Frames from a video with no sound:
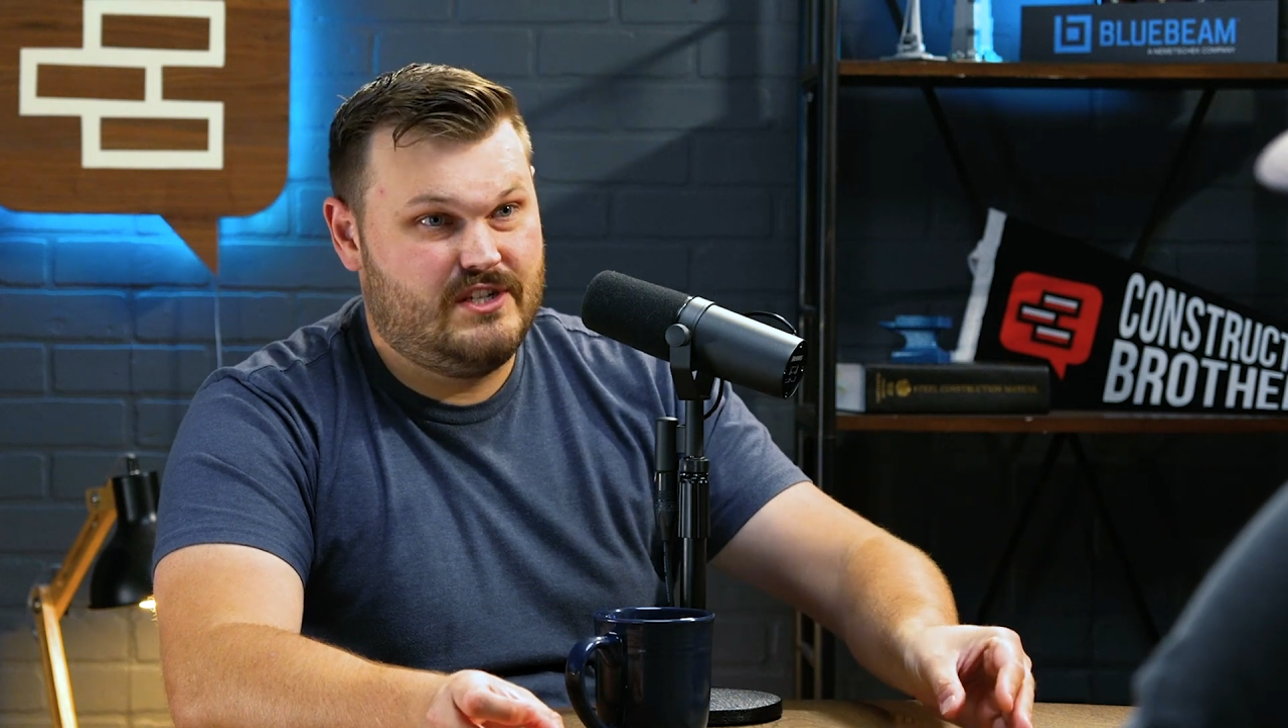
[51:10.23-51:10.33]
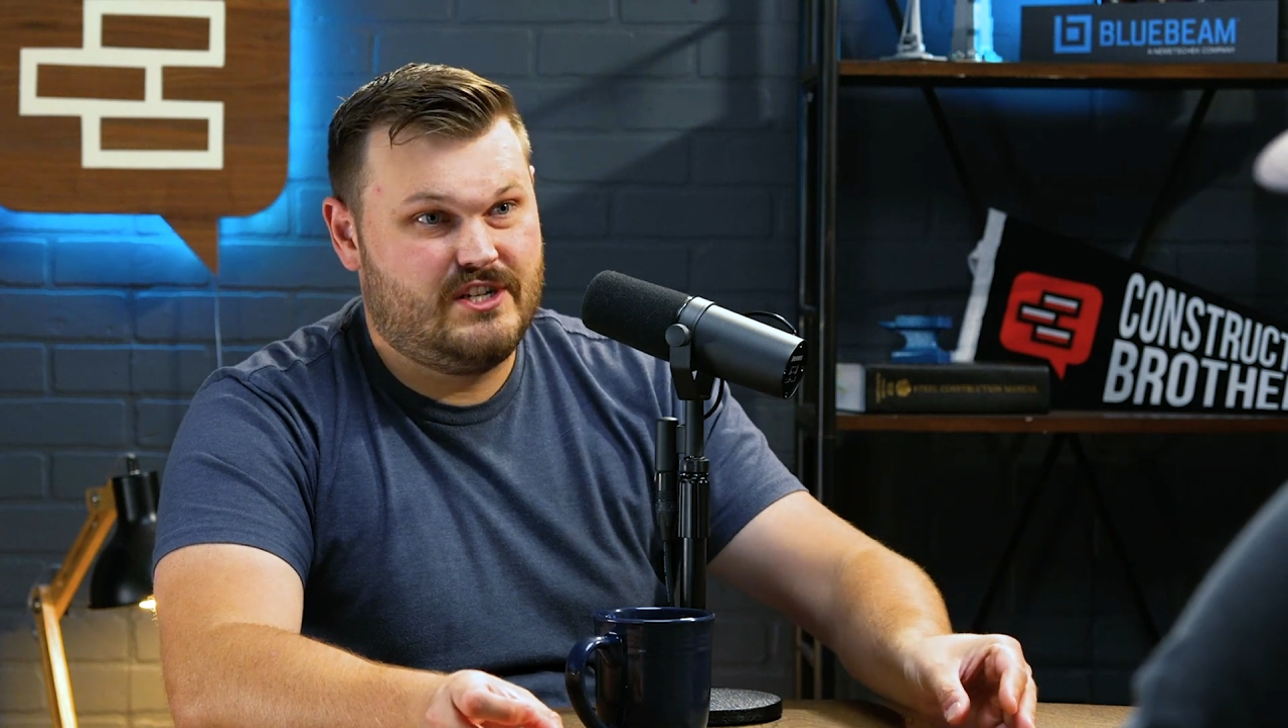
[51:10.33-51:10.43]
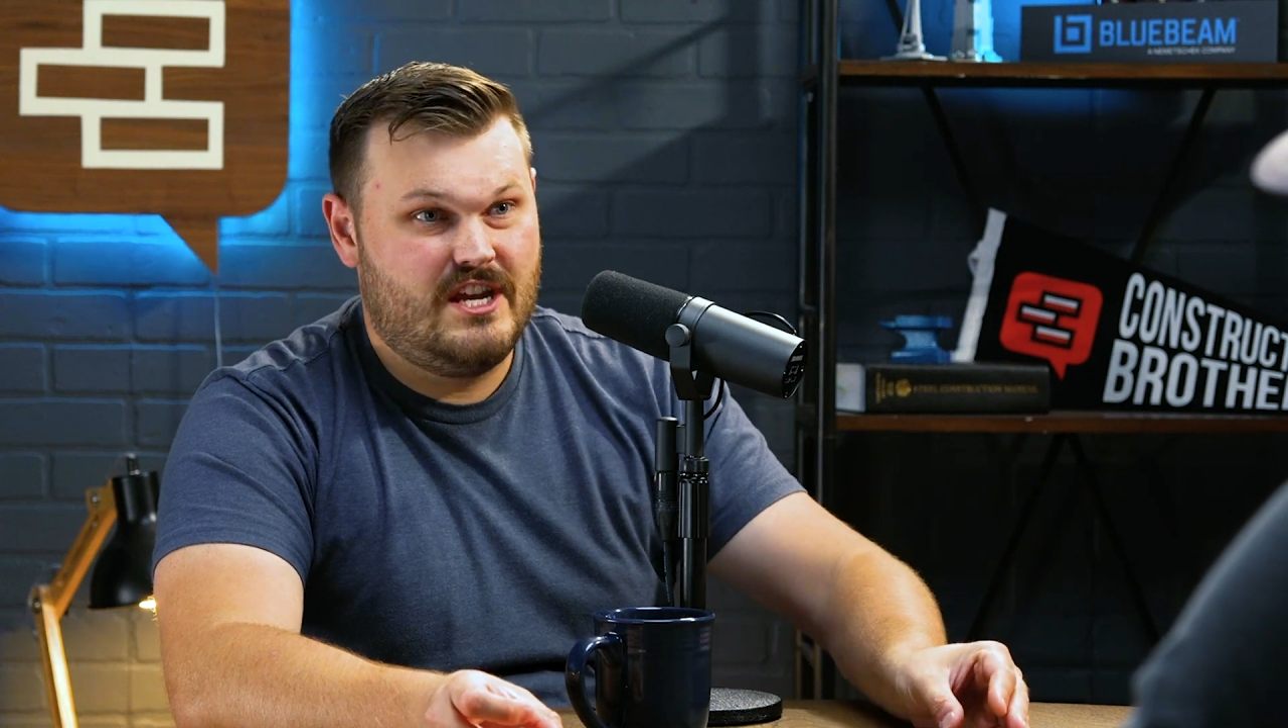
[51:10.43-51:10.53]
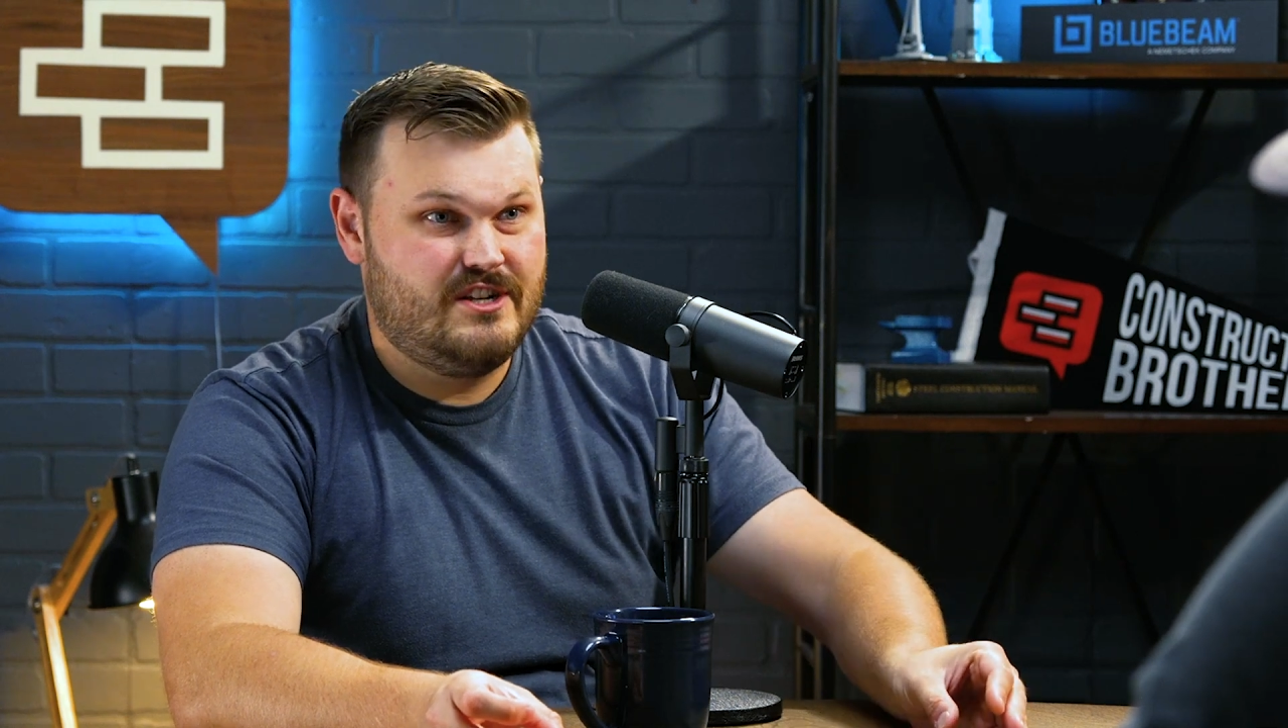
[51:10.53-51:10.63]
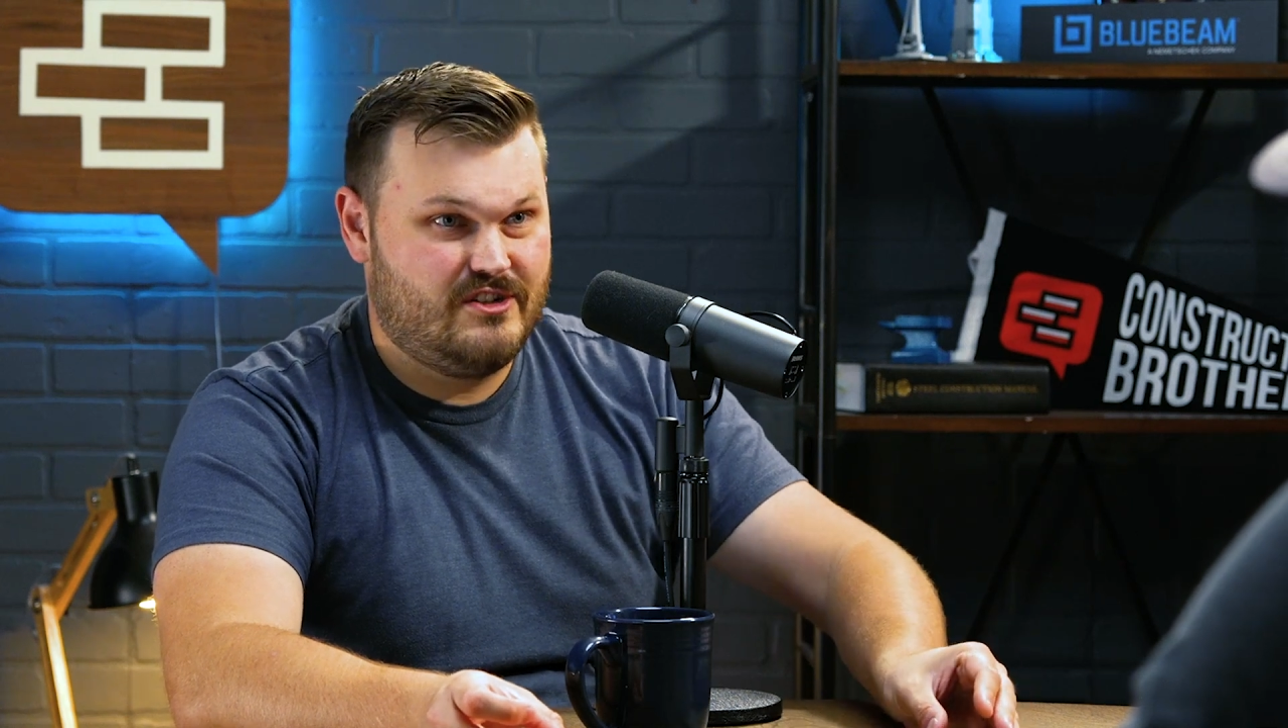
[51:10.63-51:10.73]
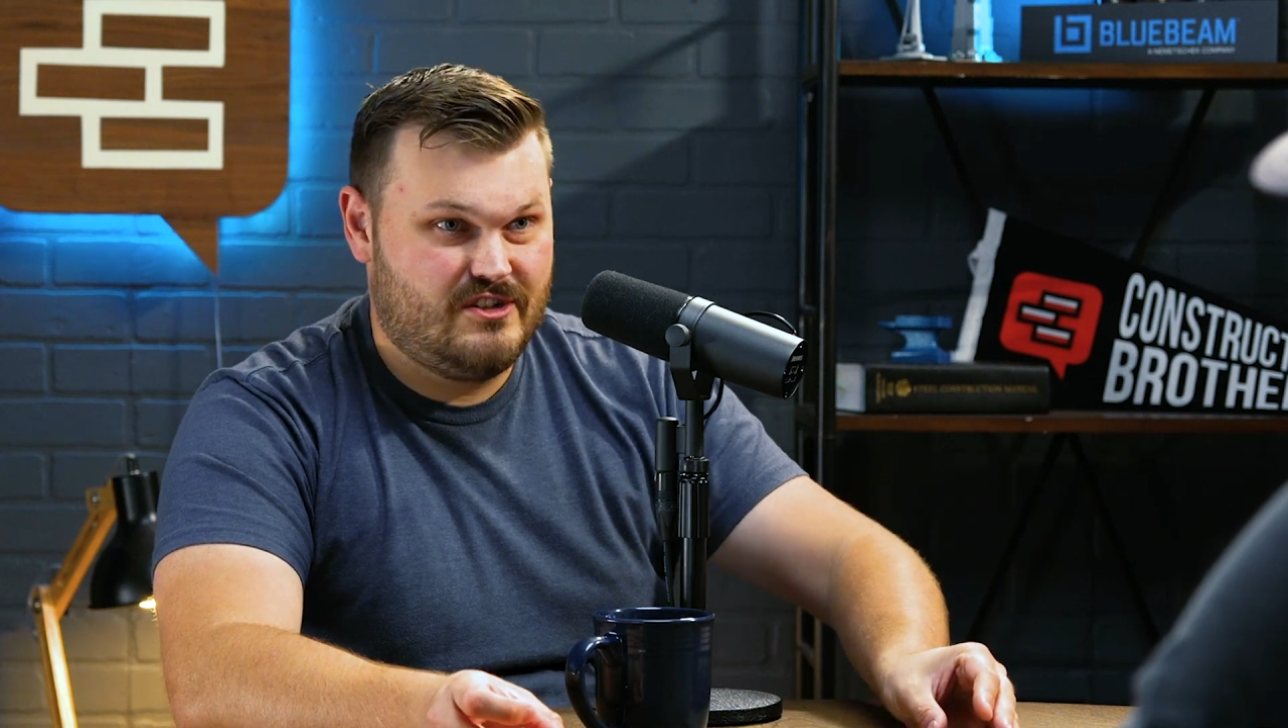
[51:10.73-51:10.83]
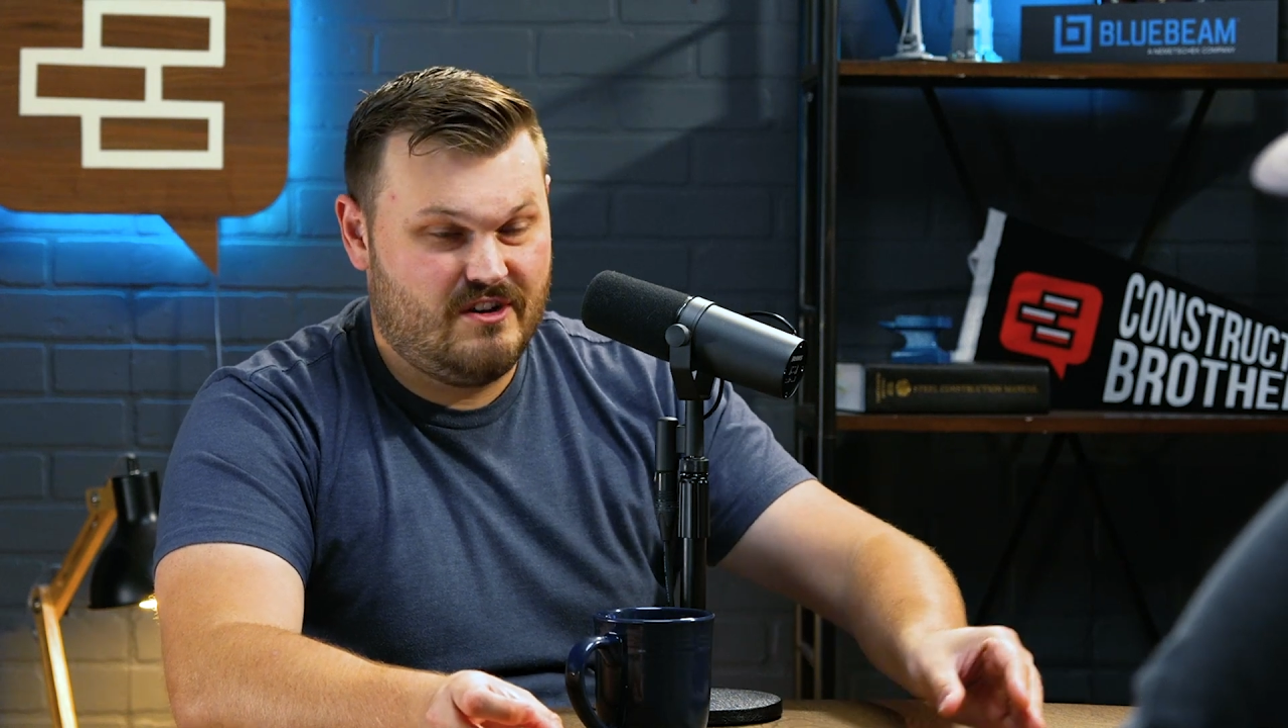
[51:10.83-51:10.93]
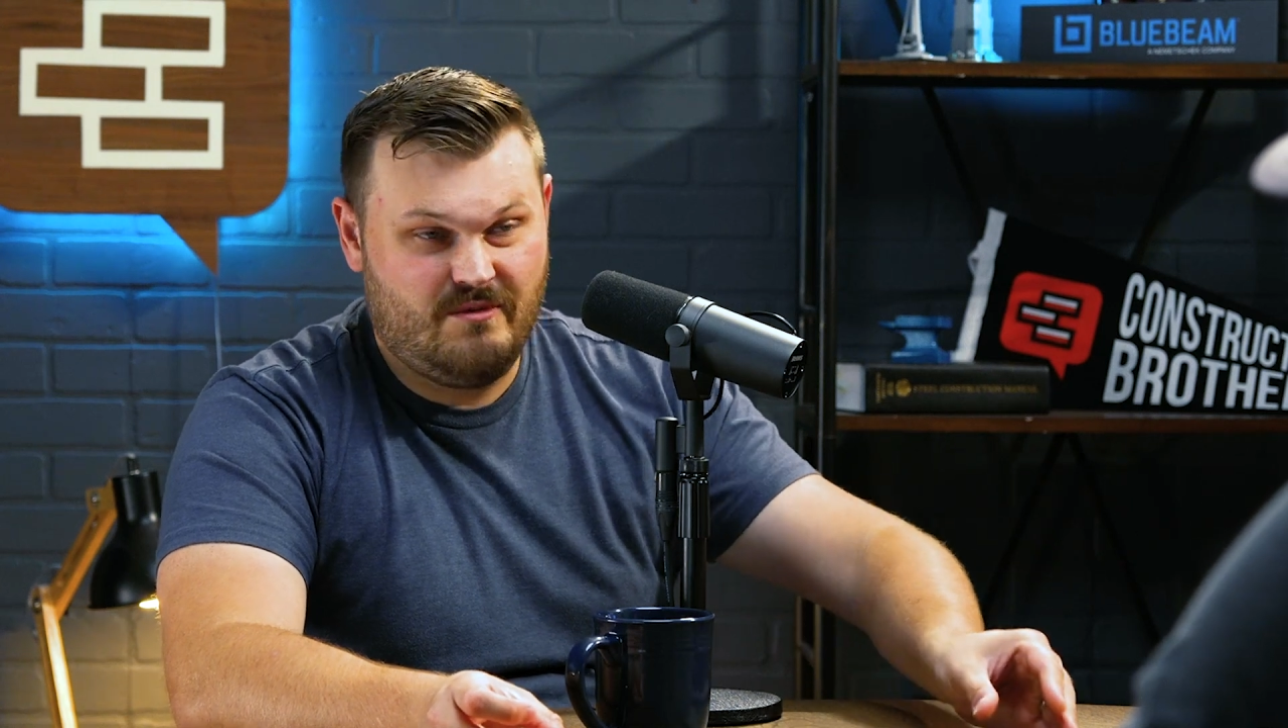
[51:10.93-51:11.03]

these days just